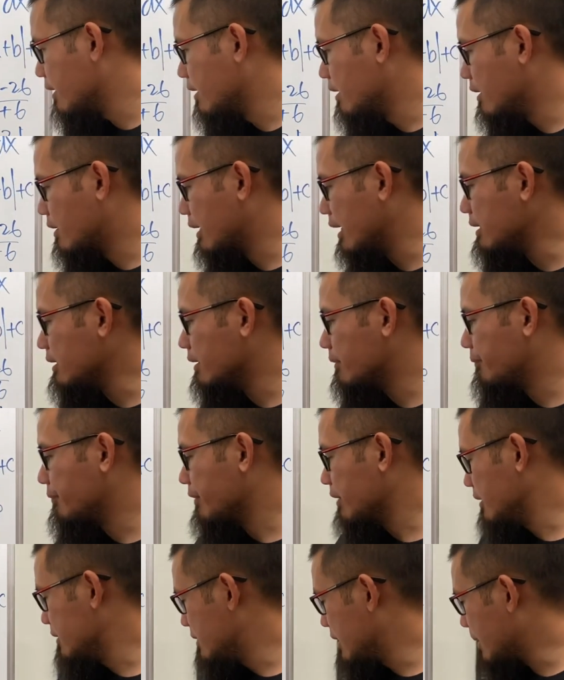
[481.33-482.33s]
Right?
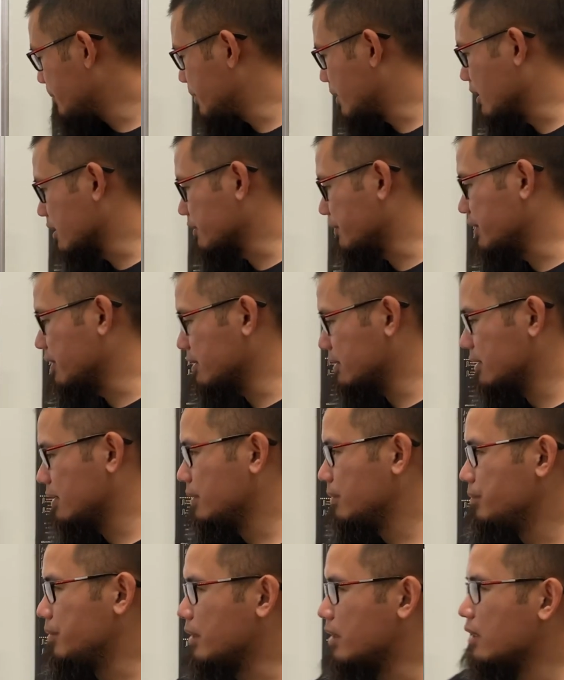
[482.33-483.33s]
Not because of this,
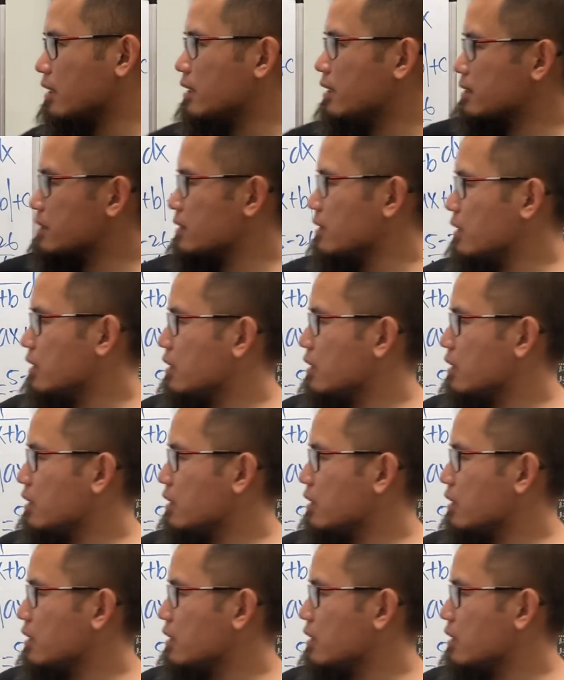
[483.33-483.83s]
because